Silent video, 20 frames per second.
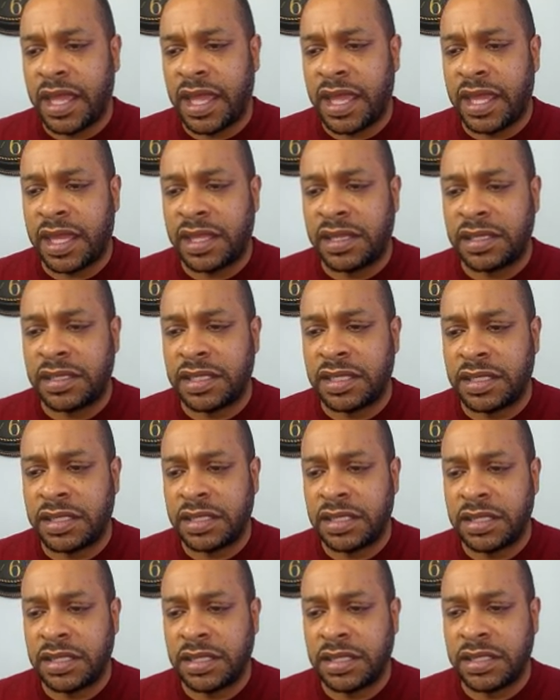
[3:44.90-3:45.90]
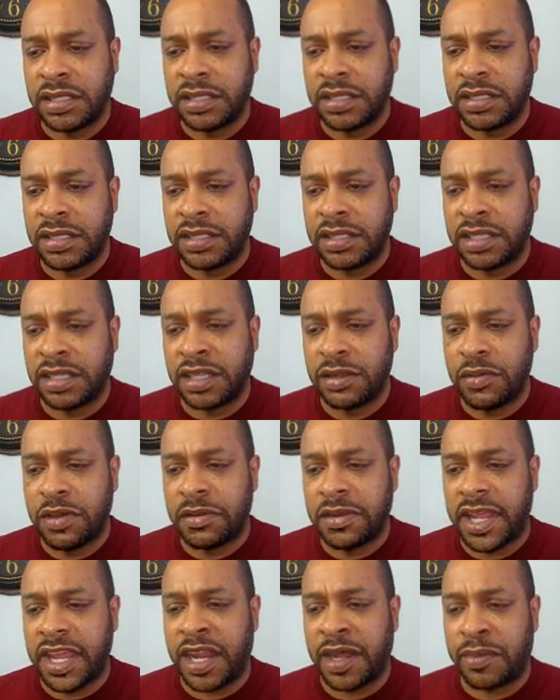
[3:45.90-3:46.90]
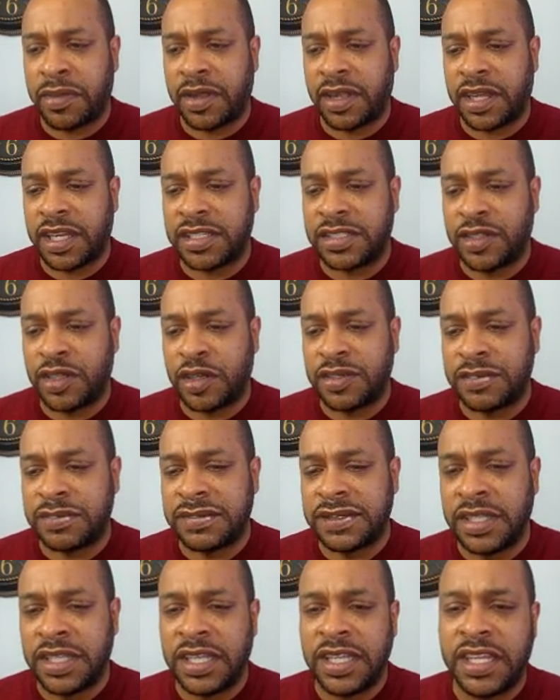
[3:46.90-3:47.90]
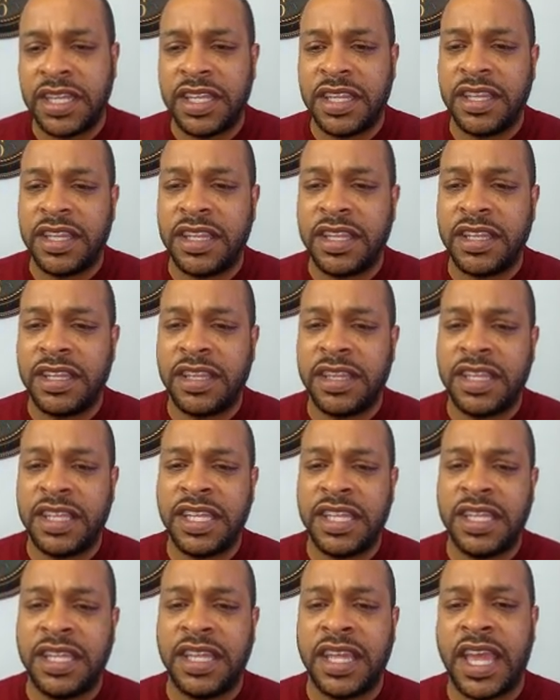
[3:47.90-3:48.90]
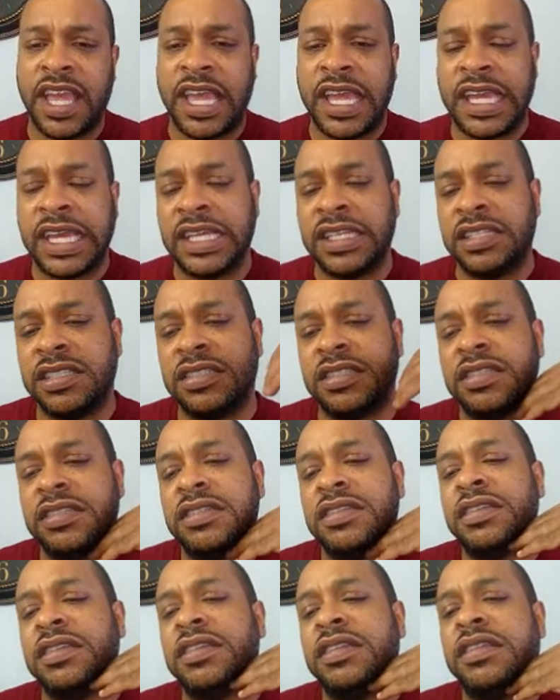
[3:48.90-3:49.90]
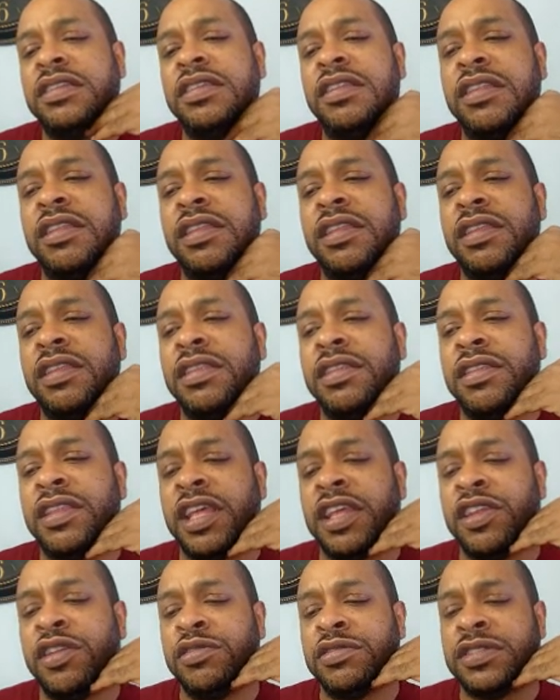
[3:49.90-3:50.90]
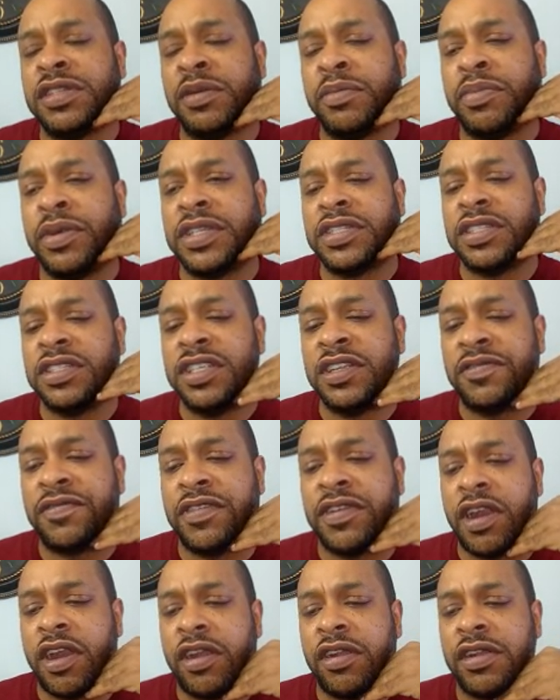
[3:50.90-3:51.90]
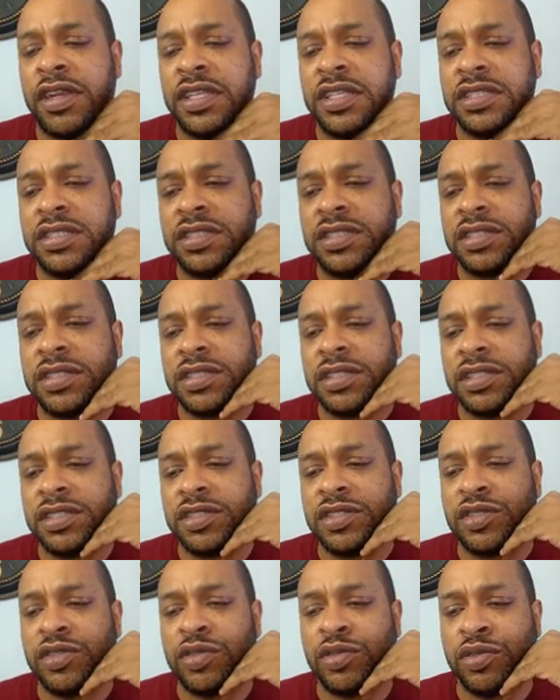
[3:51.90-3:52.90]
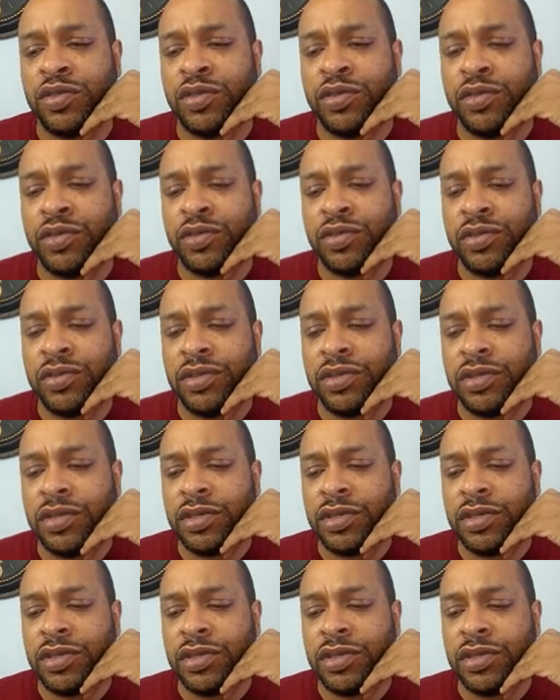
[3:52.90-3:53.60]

And look at the one, the hamburger. That's dope. And they're using a bunch of different artists to